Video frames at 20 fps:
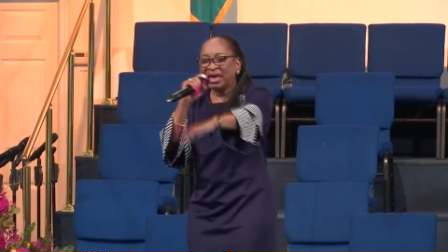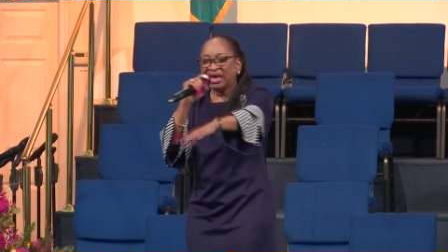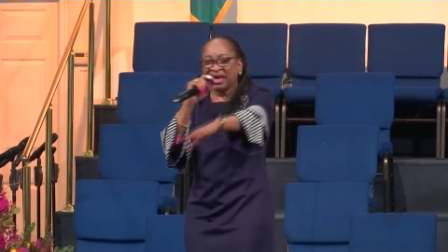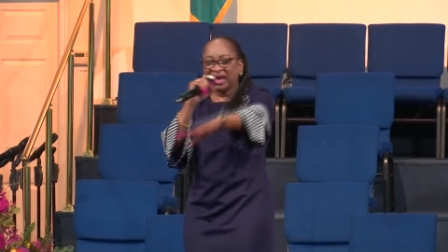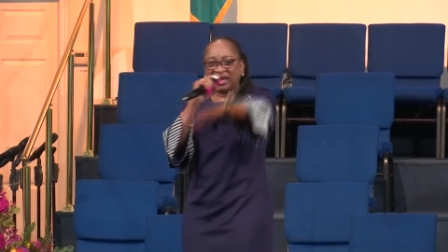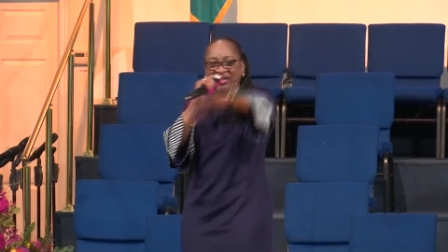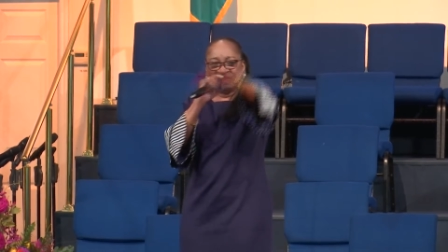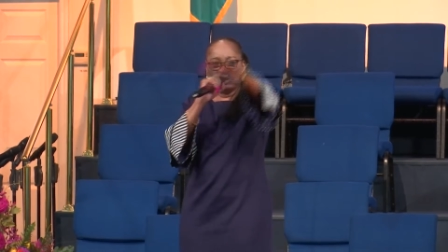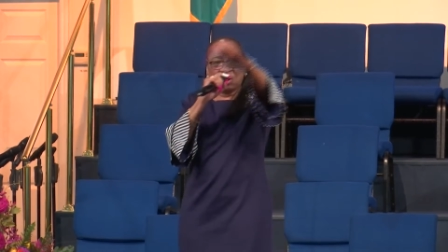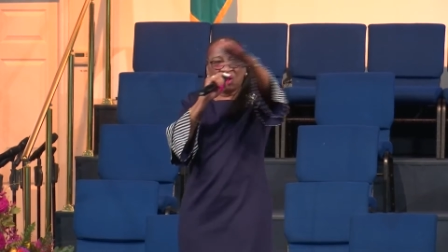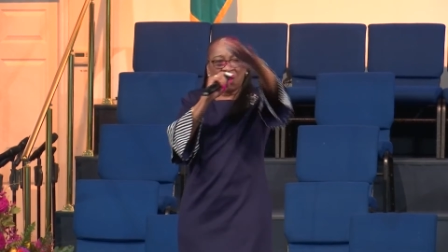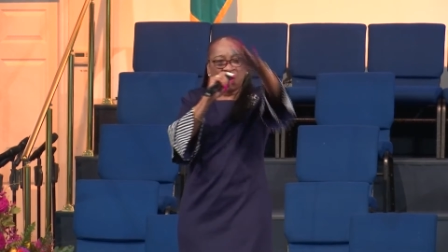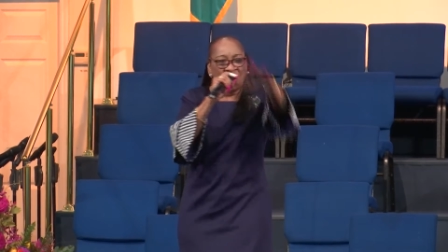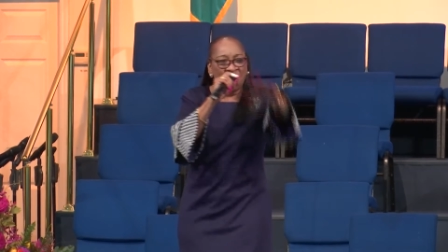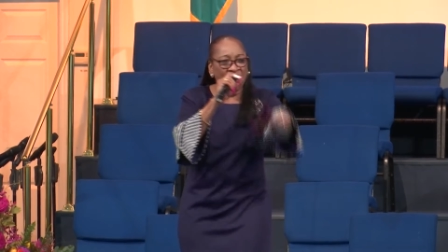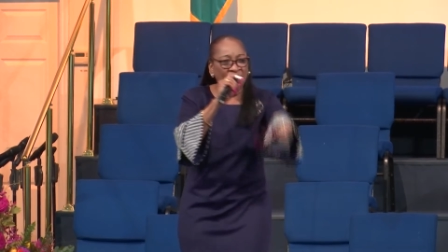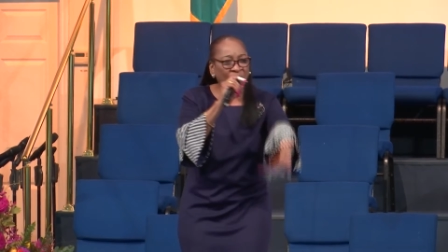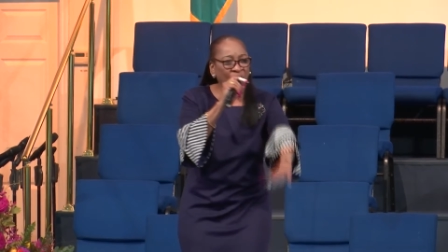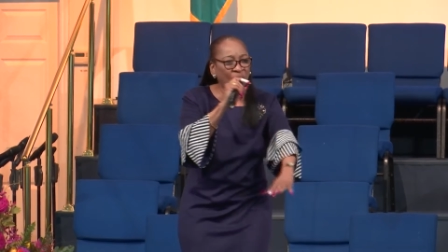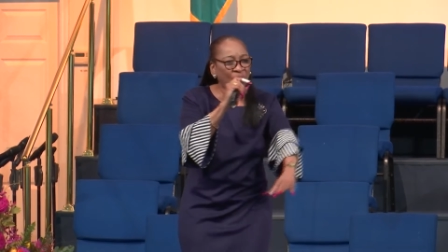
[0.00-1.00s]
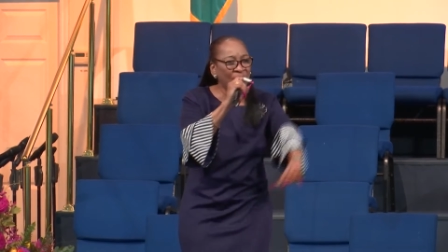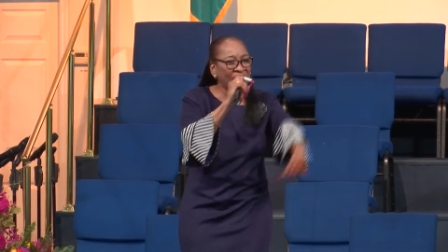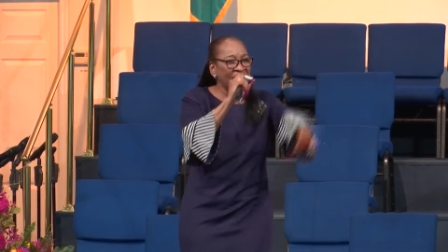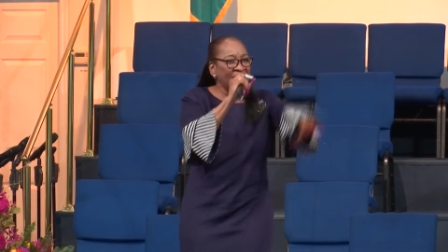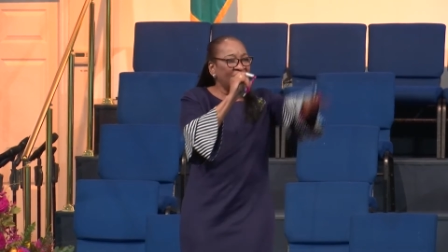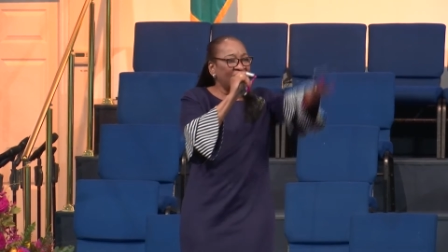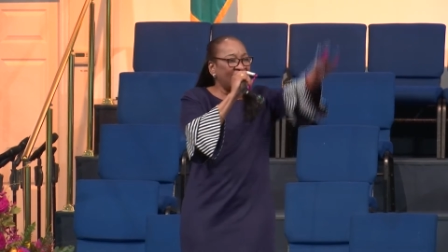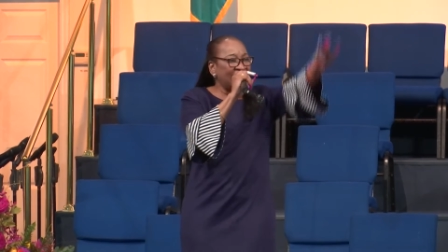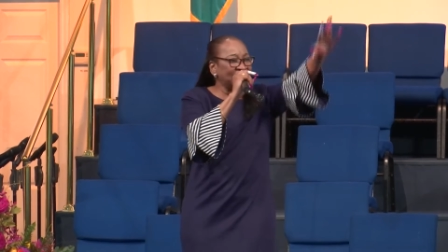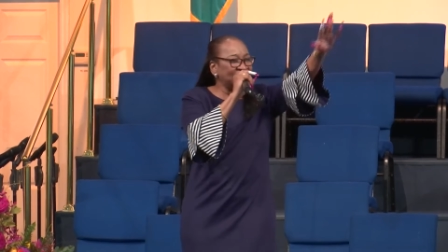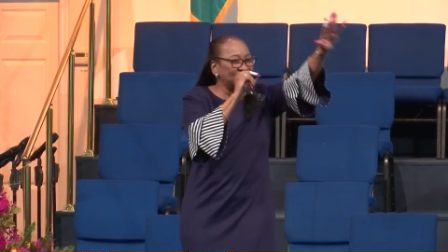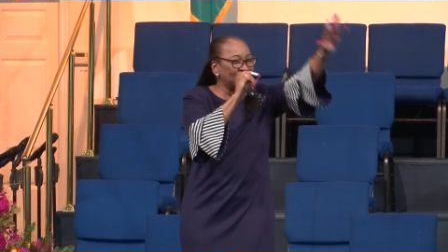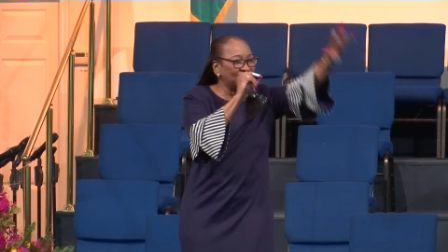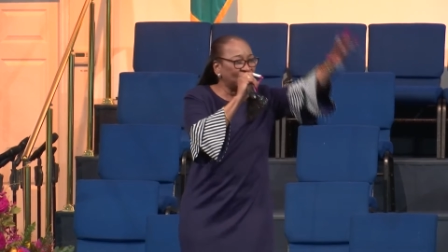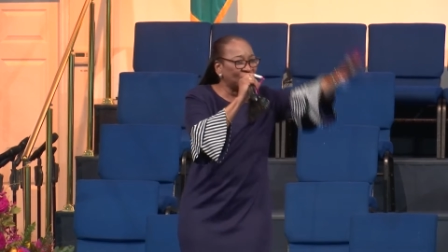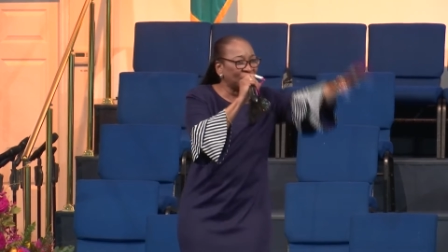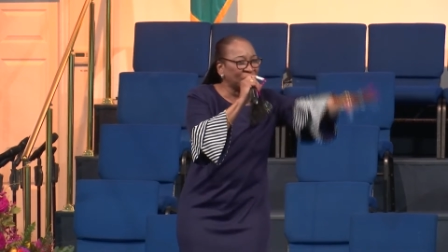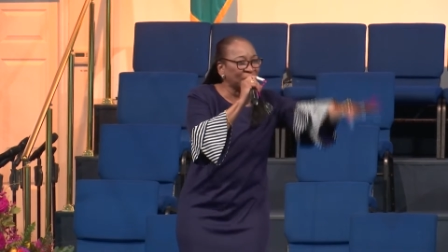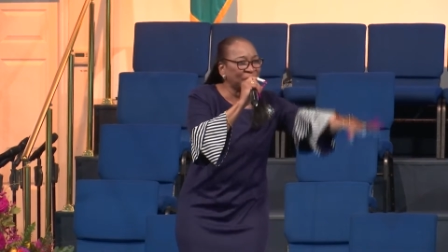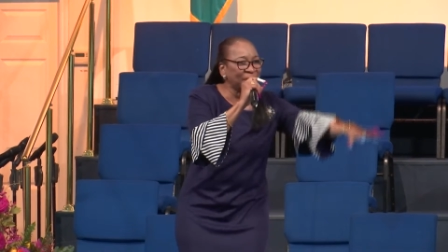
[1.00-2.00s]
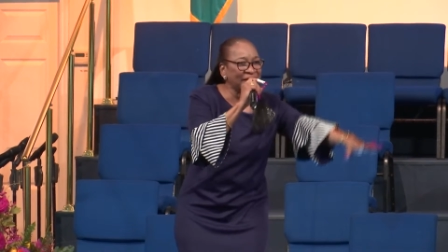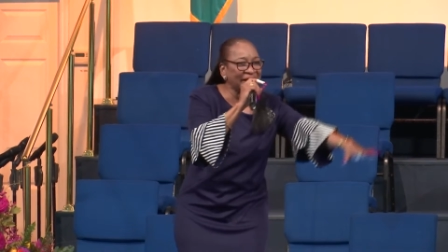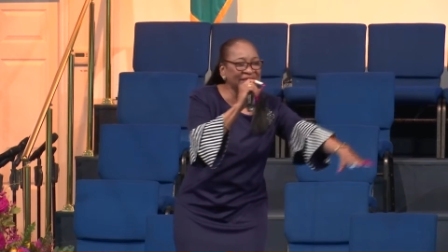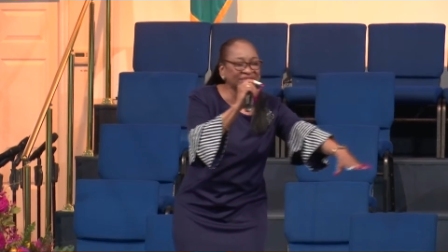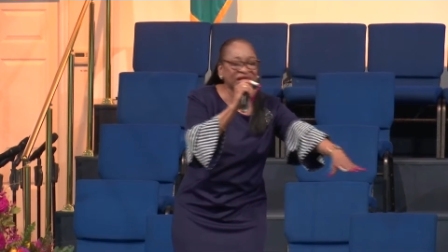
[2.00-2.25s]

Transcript: in your home, at the workplace,